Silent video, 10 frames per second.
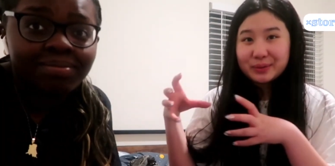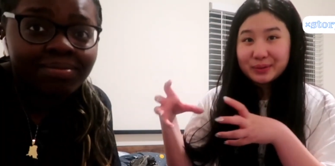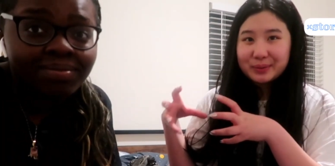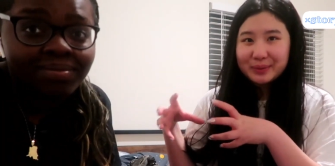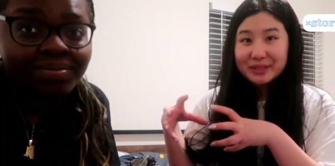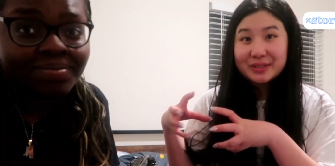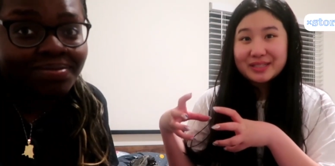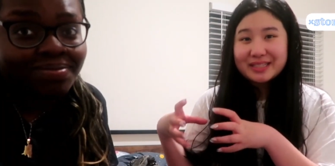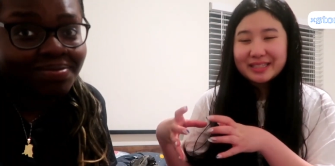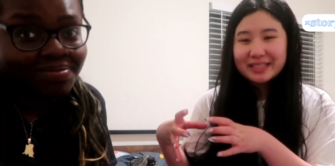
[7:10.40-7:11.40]
Speaker 1: corner window
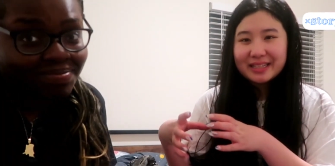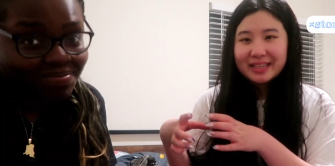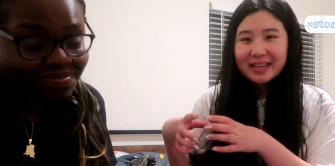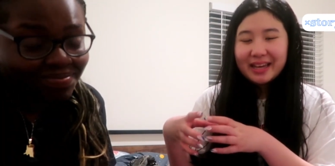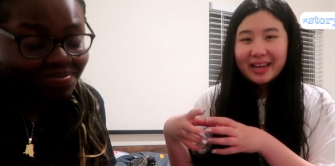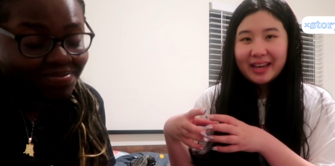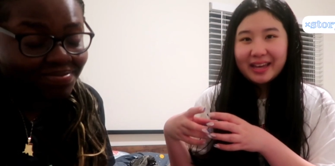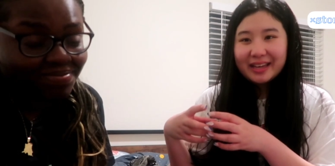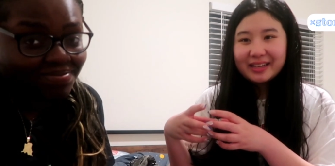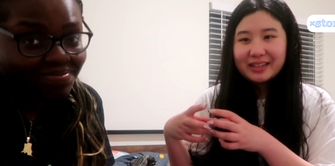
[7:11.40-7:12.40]
seat
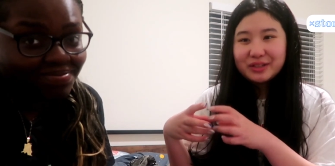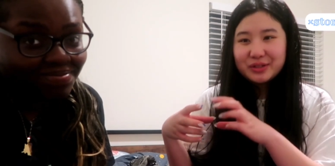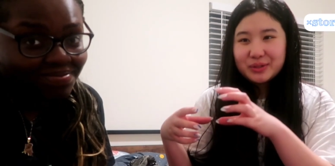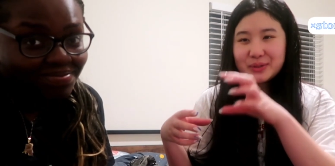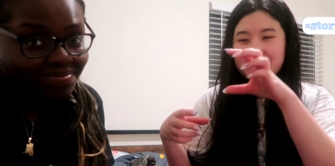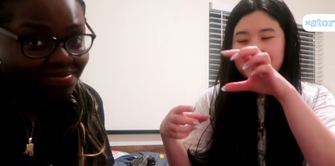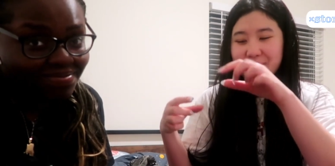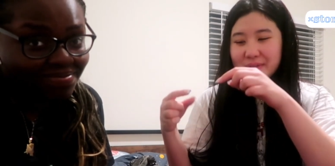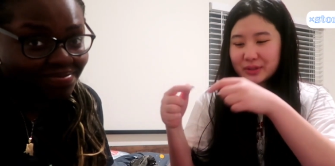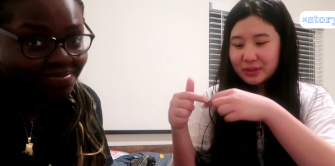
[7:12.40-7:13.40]
and
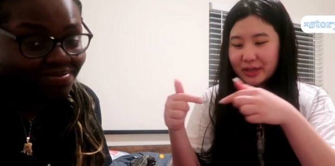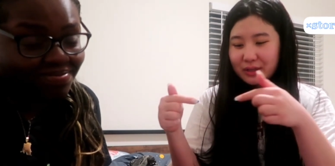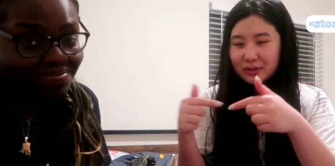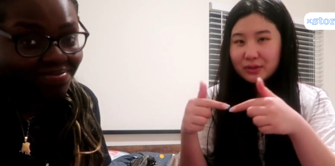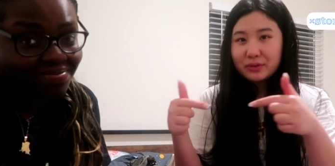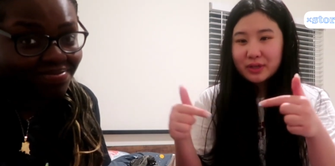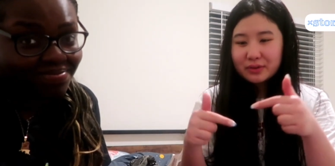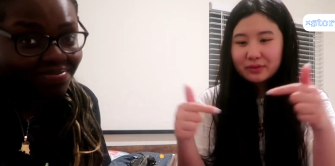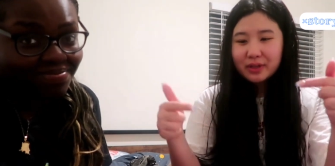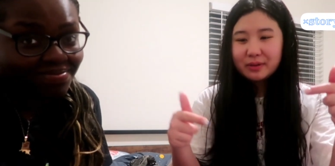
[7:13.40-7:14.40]
two the next two
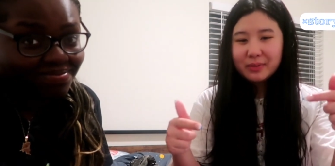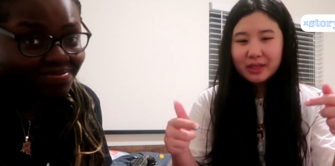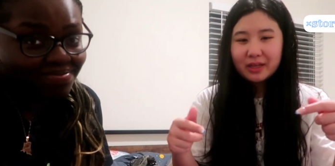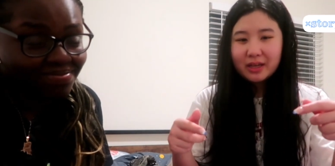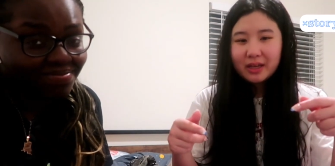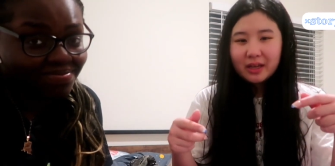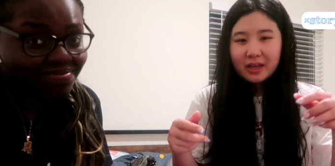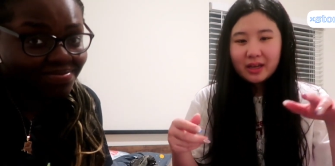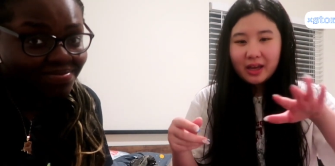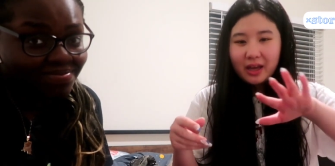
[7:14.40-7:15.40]
rows in front of me
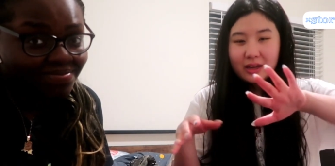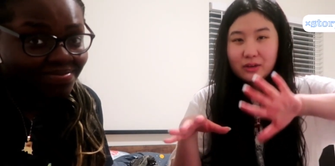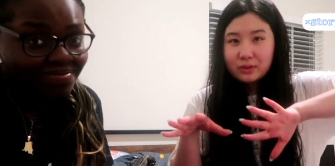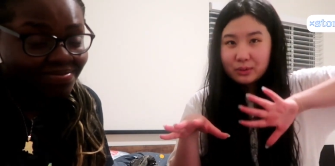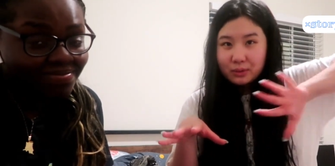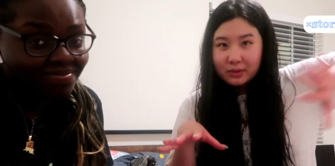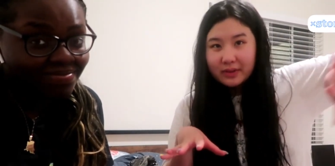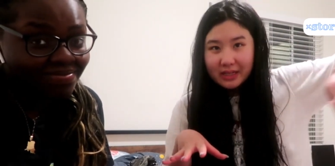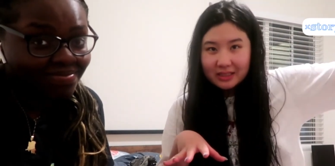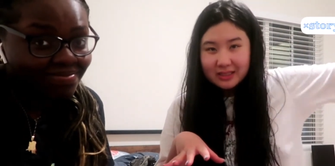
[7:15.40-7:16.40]
and all
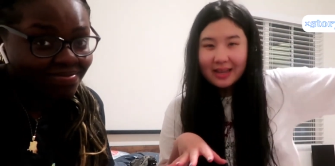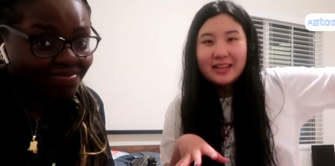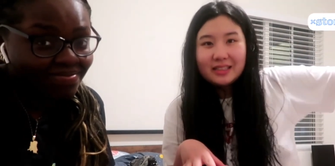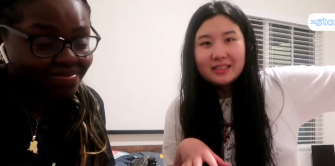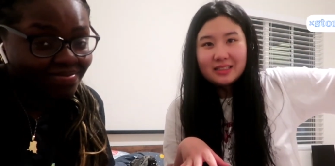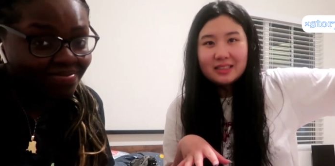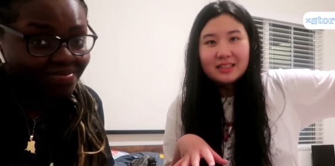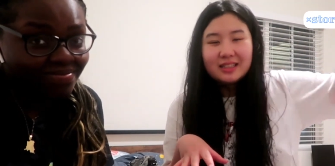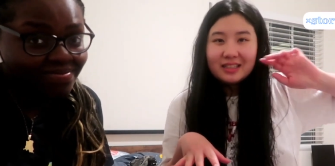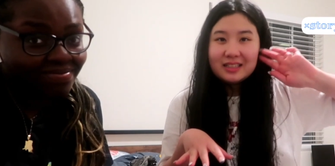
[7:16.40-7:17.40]
of that side
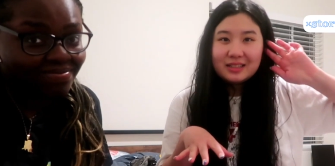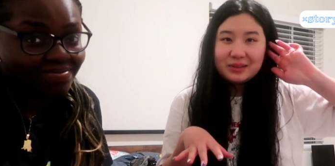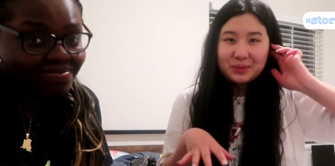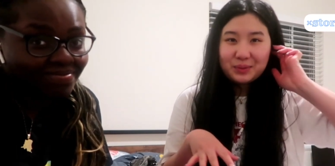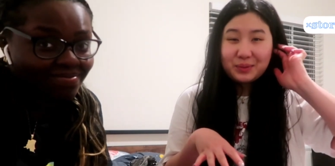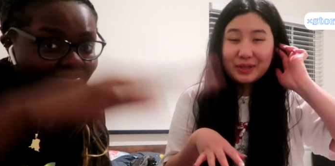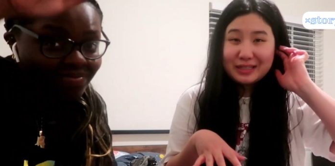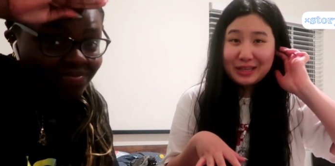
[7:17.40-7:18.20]
was